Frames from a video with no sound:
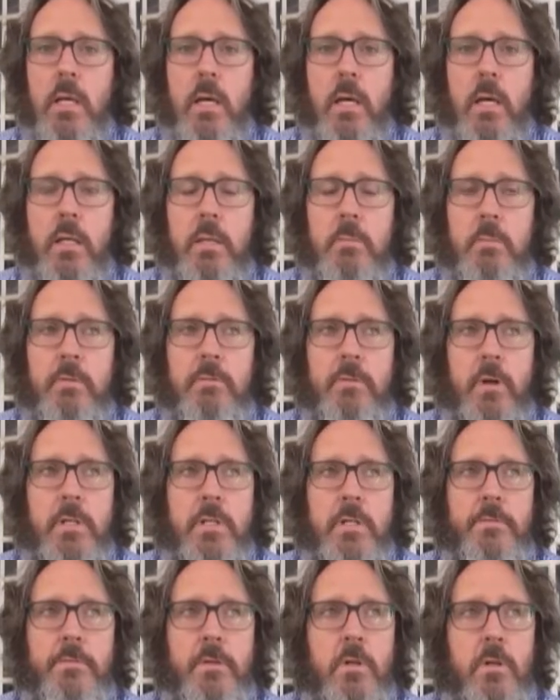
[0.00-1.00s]
It can be very
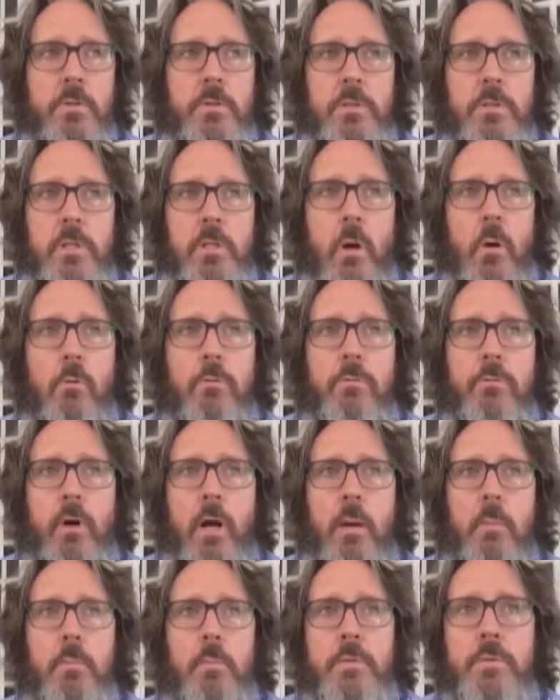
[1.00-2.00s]
difficult to go
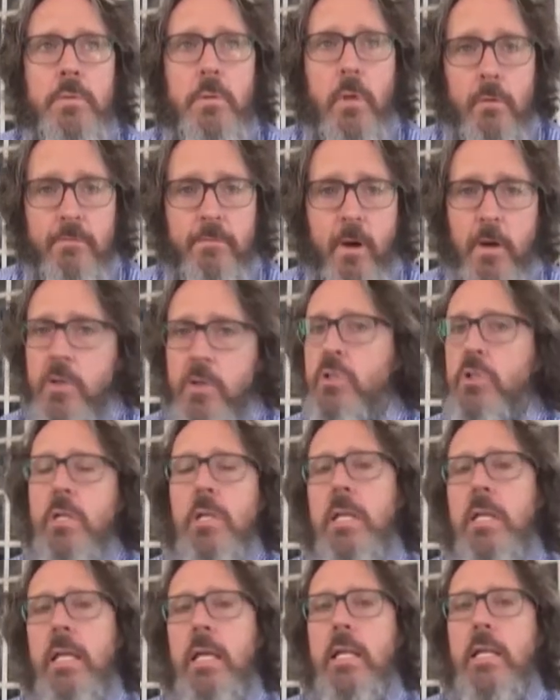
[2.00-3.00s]
from a
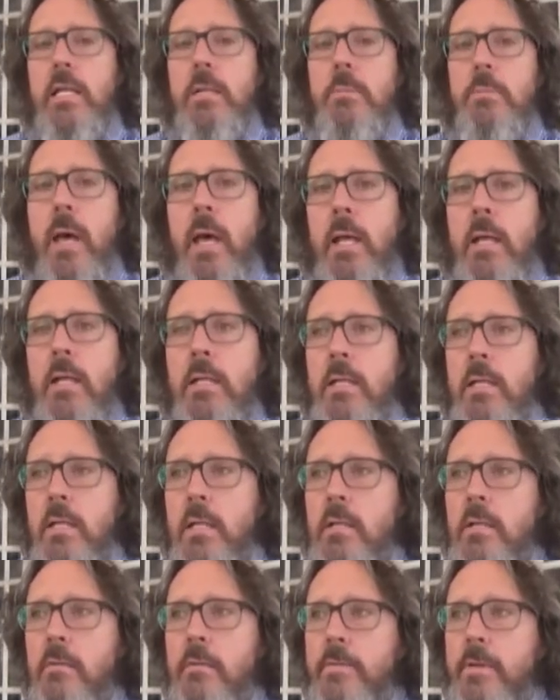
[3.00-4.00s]
functioning, independent
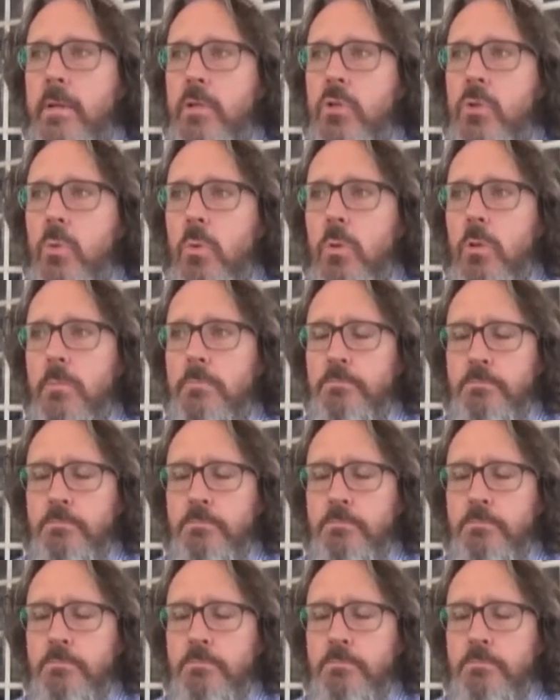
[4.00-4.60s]
individual